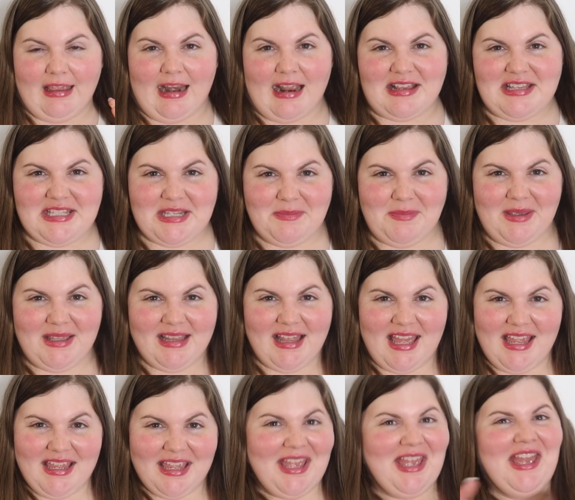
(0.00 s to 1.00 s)
It has to be
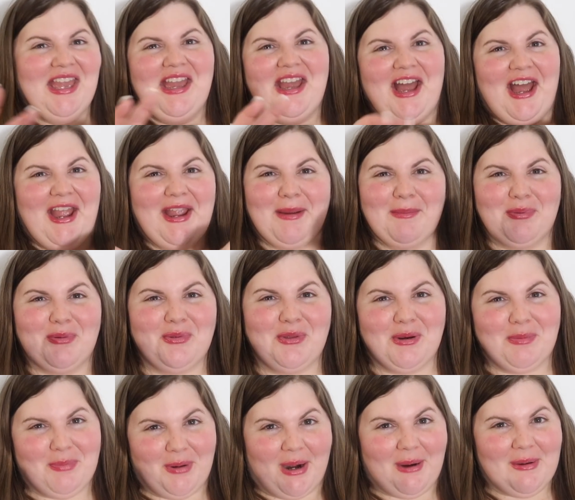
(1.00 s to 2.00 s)
like, I can pull
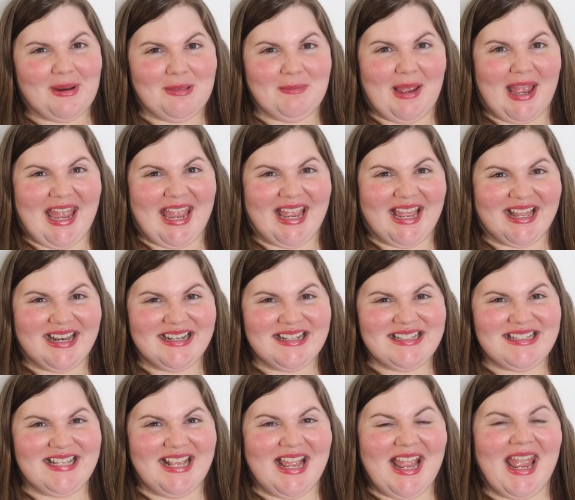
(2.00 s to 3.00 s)
it apart with my
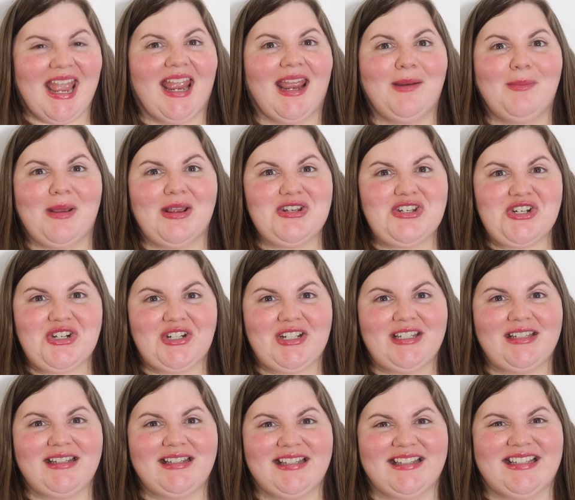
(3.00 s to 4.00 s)
hands and measure
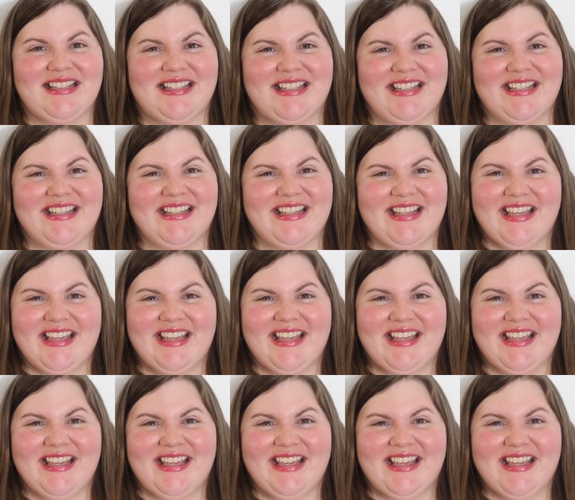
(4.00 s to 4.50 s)
it.